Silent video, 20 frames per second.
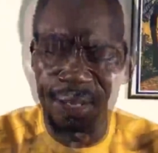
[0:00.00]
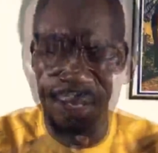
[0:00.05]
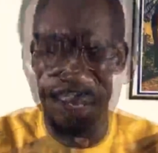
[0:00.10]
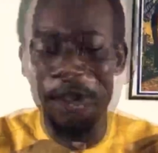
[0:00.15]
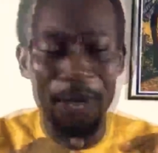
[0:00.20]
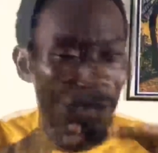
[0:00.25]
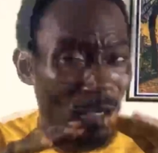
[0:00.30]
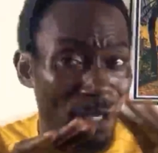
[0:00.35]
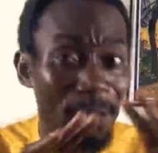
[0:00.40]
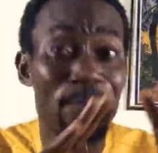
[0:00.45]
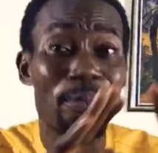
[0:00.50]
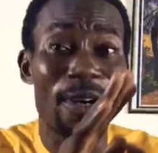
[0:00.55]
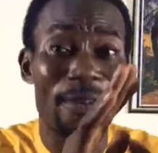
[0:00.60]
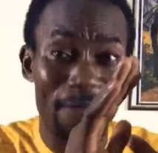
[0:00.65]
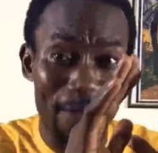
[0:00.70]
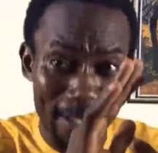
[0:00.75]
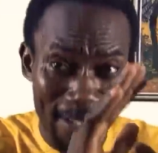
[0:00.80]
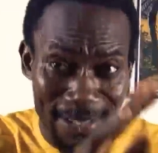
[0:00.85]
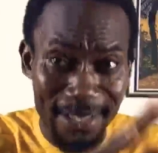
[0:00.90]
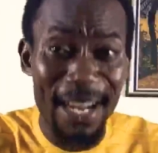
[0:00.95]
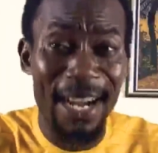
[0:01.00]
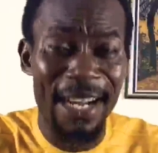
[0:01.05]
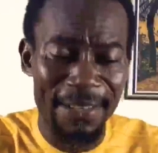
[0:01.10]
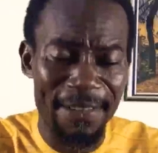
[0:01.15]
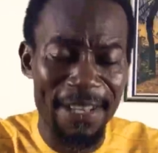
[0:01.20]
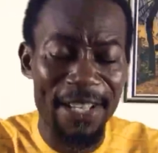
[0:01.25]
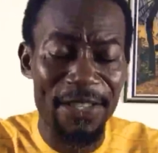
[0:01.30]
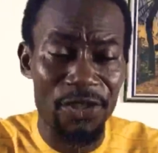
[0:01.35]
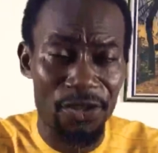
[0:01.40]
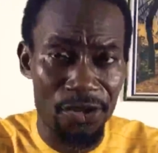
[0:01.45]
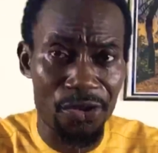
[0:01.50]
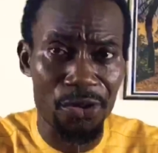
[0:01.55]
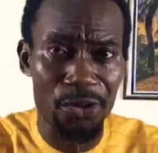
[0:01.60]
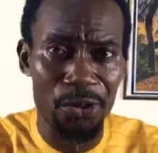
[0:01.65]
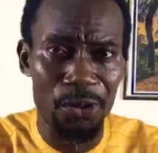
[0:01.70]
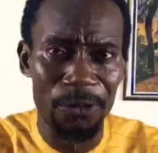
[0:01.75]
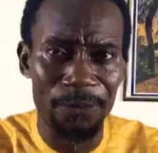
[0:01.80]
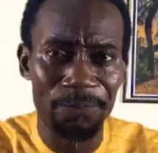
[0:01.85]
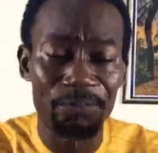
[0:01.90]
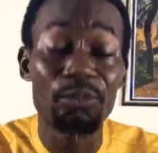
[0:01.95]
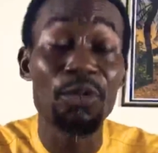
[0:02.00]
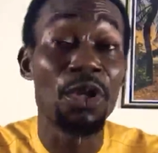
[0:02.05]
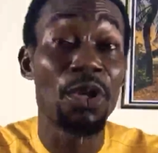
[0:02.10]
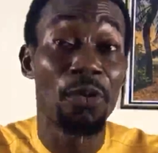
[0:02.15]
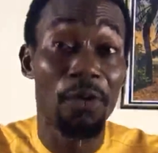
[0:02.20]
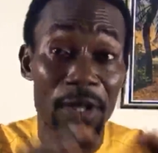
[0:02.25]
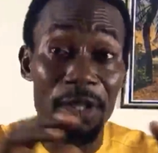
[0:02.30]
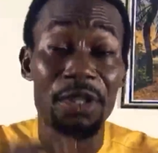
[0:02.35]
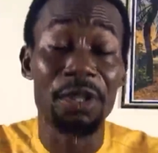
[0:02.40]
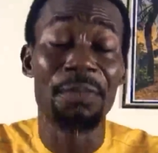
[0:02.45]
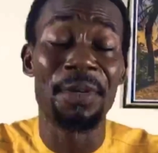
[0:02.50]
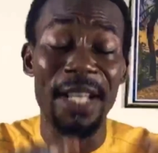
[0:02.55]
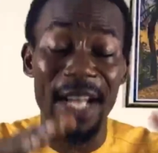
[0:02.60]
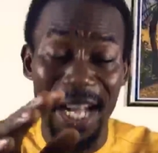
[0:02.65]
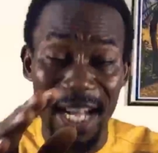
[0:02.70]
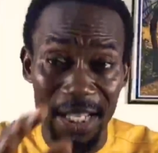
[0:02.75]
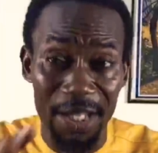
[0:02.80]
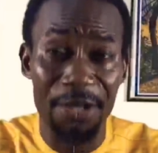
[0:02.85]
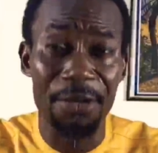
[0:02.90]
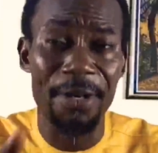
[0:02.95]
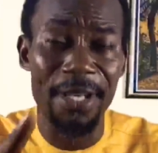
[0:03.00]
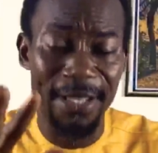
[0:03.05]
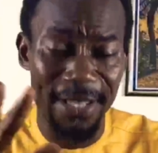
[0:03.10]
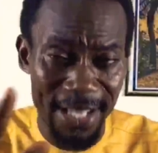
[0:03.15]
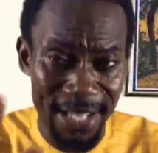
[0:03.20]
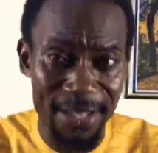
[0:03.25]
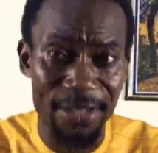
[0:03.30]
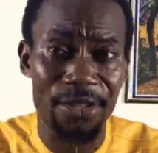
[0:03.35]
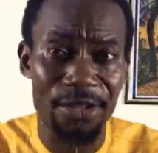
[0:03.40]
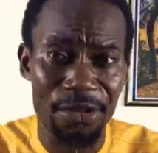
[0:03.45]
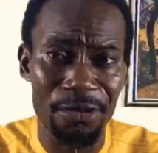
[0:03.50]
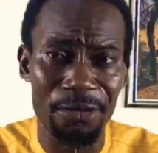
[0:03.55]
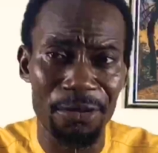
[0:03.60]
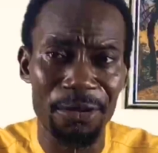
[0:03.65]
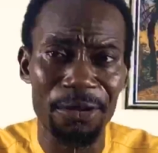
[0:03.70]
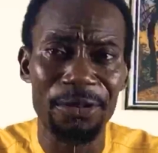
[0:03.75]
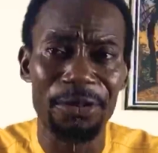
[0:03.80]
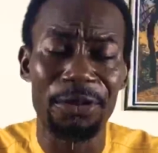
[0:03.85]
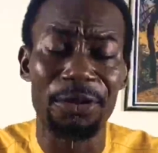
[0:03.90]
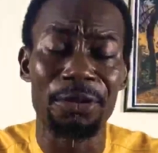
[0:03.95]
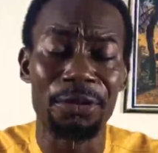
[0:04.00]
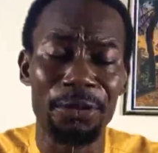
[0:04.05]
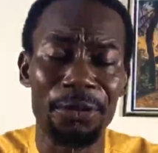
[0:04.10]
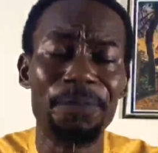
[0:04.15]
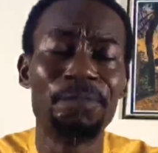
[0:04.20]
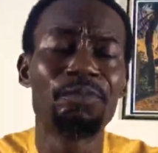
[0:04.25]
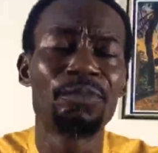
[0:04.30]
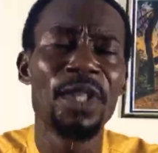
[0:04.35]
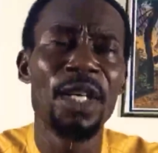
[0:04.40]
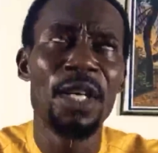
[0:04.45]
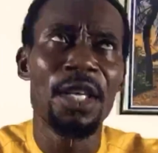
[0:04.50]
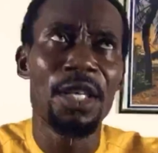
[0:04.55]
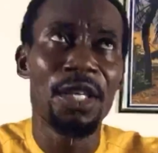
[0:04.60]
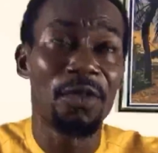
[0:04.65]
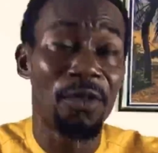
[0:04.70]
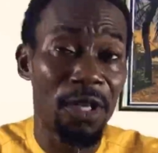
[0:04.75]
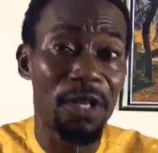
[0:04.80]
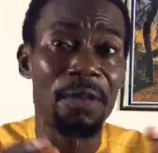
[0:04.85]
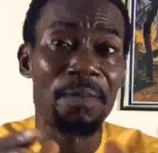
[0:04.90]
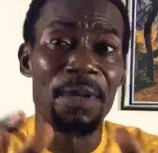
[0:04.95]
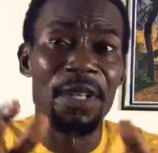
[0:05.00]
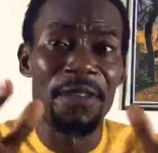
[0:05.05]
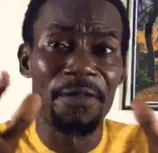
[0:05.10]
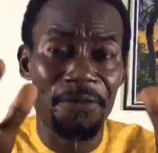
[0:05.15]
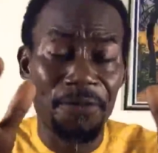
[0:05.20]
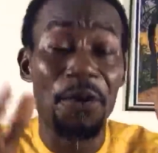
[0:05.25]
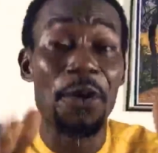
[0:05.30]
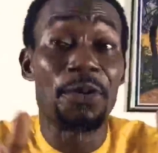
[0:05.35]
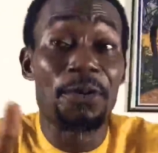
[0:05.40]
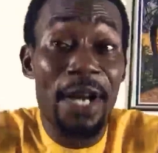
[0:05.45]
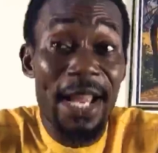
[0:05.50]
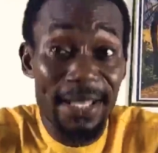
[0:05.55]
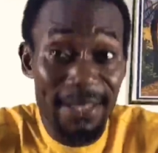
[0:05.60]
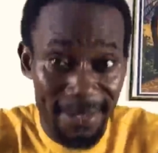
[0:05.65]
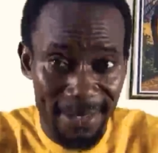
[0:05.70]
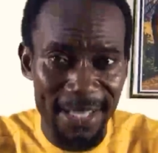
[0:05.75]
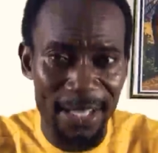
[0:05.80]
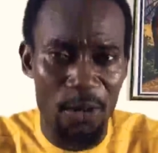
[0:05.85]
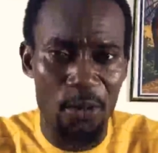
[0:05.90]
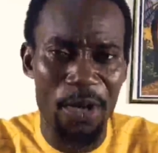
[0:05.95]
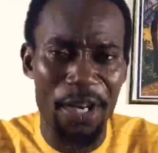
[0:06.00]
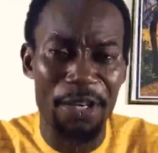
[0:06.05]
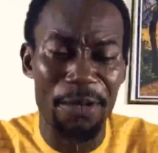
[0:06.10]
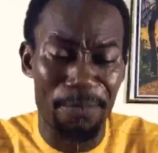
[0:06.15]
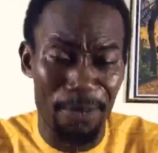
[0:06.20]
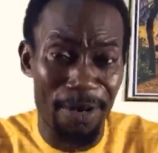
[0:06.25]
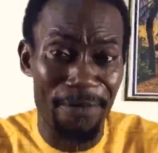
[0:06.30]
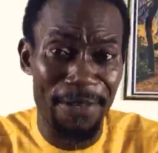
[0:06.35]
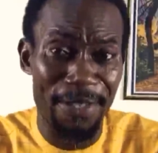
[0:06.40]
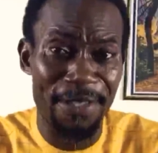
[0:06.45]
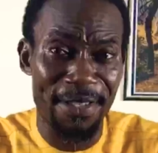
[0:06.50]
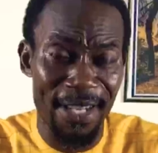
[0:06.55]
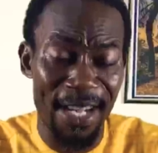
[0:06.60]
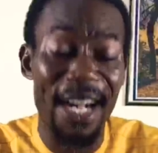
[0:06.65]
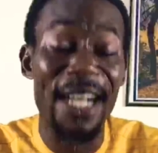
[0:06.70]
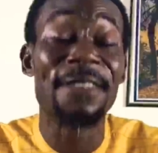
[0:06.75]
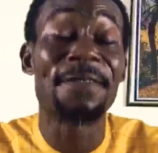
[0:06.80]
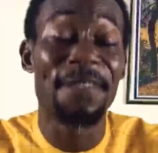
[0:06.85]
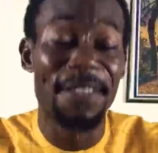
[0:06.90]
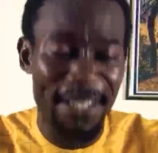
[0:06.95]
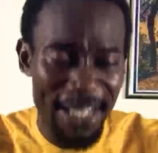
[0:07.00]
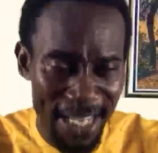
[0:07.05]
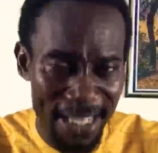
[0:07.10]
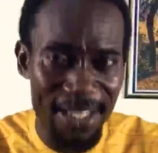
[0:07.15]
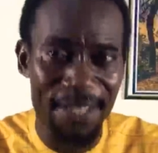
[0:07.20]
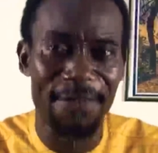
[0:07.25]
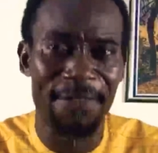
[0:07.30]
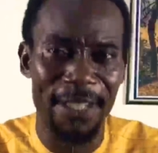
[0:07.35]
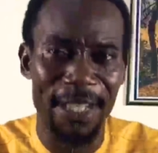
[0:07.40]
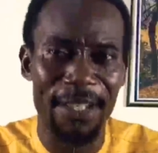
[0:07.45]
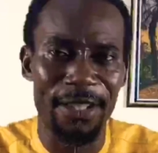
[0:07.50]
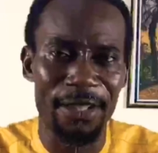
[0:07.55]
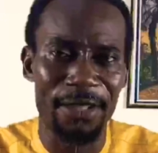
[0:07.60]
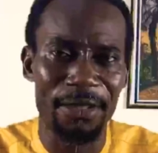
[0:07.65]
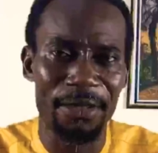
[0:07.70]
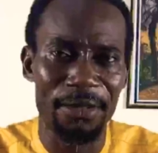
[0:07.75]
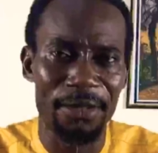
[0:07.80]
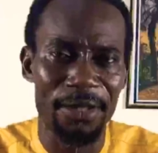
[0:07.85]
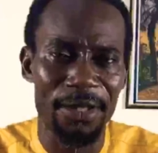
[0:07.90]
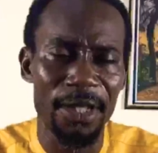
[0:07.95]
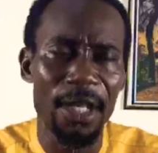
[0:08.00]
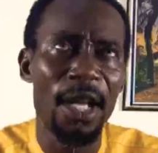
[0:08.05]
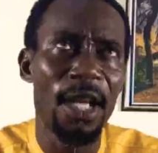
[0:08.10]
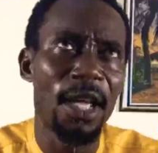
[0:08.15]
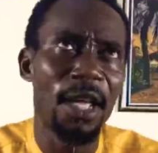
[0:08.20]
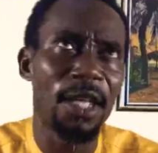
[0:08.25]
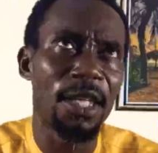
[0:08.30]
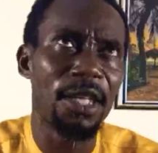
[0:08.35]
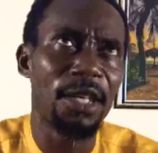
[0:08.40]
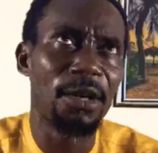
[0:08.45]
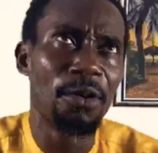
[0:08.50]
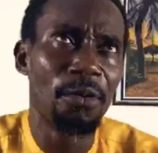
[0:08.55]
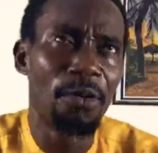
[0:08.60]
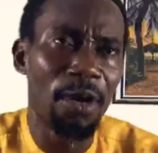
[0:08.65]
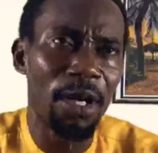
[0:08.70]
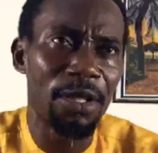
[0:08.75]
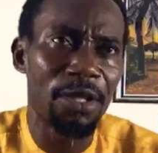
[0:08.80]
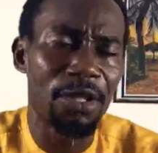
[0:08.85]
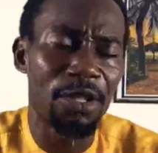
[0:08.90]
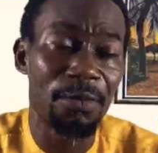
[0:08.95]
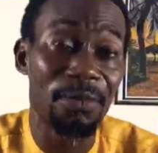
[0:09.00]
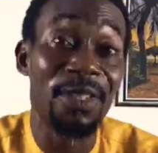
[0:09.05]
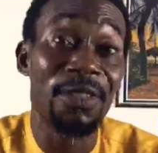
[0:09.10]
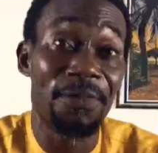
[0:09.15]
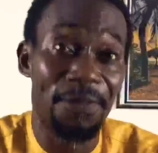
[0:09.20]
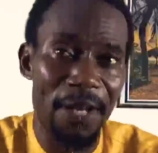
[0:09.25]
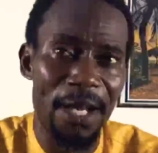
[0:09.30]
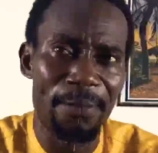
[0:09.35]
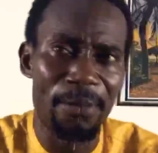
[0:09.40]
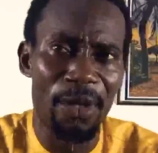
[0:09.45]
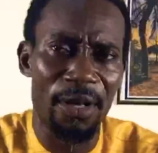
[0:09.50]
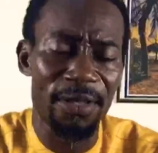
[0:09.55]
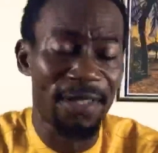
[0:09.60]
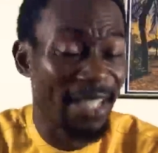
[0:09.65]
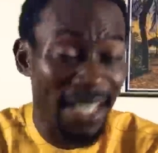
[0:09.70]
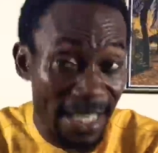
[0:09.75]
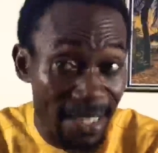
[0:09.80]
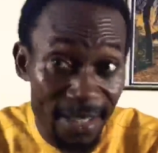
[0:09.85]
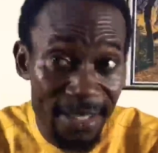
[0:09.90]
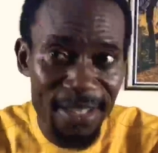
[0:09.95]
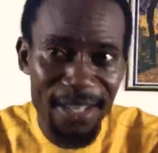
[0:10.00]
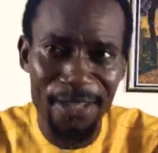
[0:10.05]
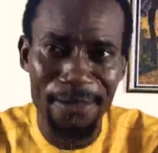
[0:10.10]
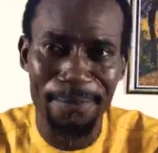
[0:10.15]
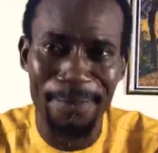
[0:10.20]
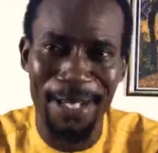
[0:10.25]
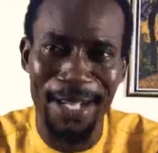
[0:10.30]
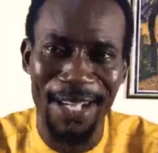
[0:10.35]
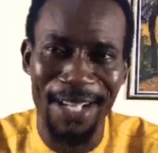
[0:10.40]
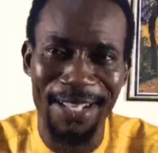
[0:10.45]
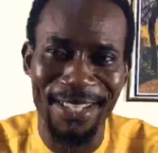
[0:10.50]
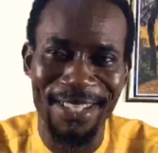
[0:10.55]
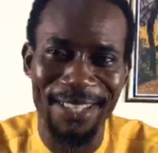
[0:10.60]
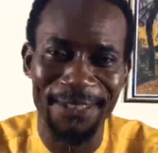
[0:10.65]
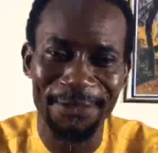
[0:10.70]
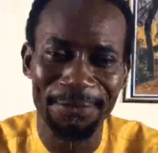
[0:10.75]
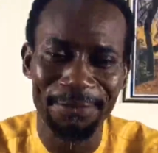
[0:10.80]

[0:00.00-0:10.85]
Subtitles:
You want to prophesy, that's true. You want to be accurate, that's true. You want to be forensic when you prophesy, that's very good. You want to be famous, it's not bad.